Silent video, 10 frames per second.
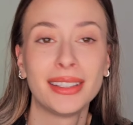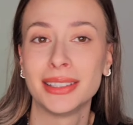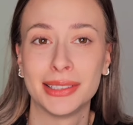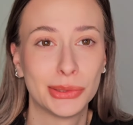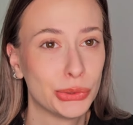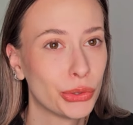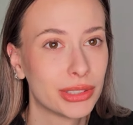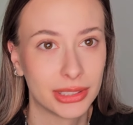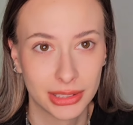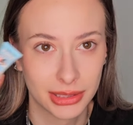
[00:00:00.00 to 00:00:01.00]
It is not.
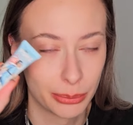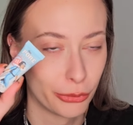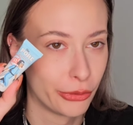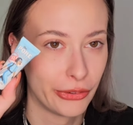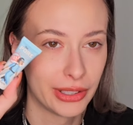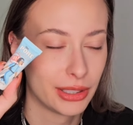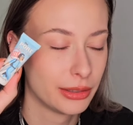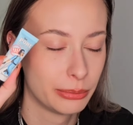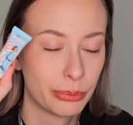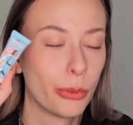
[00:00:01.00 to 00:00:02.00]
It is a
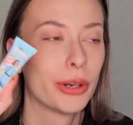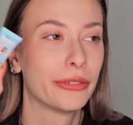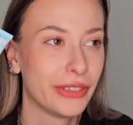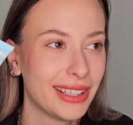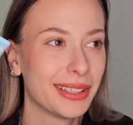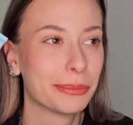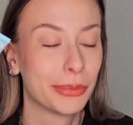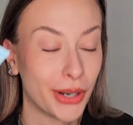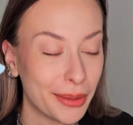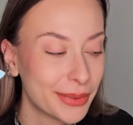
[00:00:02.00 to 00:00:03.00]
pore filling
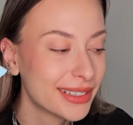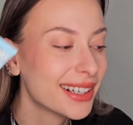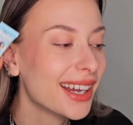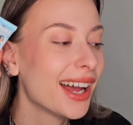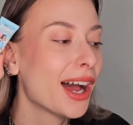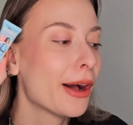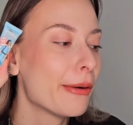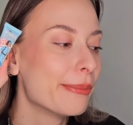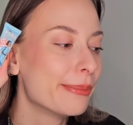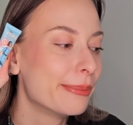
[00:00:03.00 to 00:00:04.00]
primer,
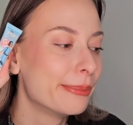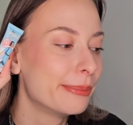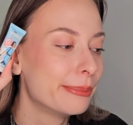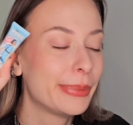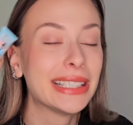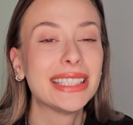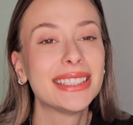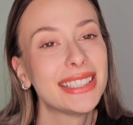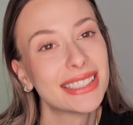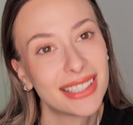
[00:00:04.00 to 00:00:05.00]
but
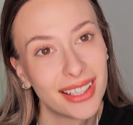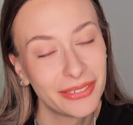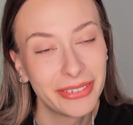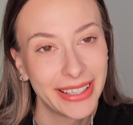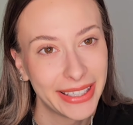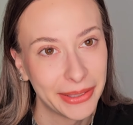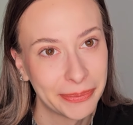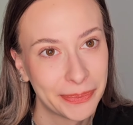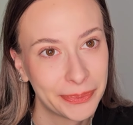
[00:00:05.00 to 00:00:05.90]
it is lovely.